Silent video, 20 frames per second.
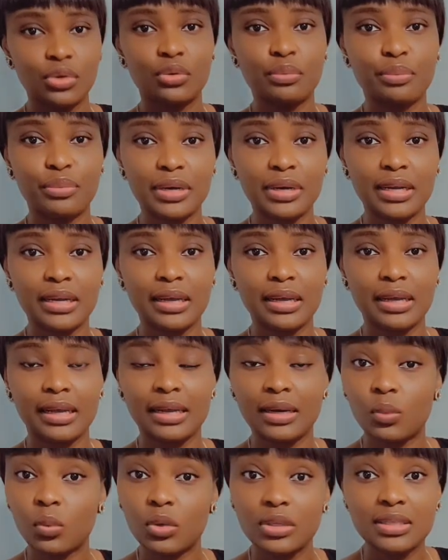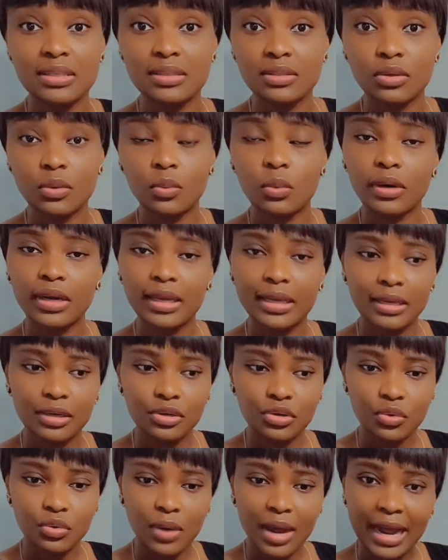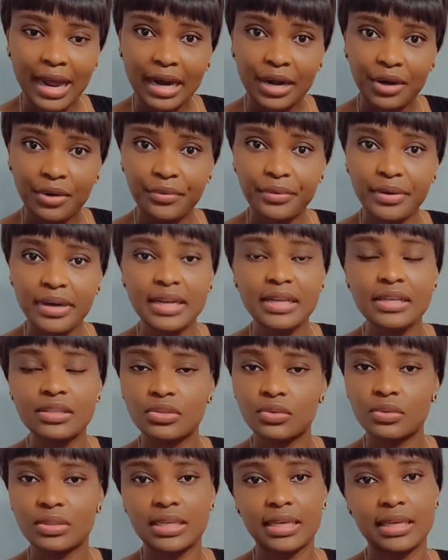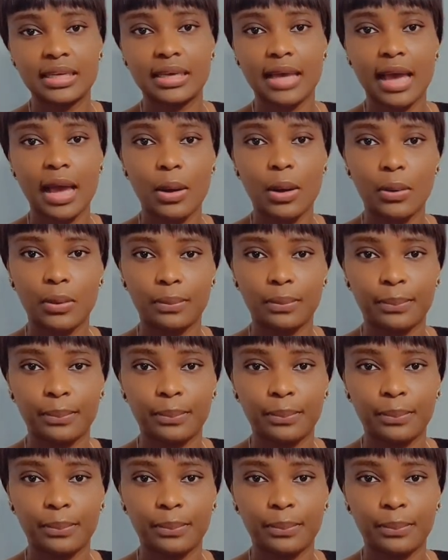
you bring it in. What is not working, you agree to take it out.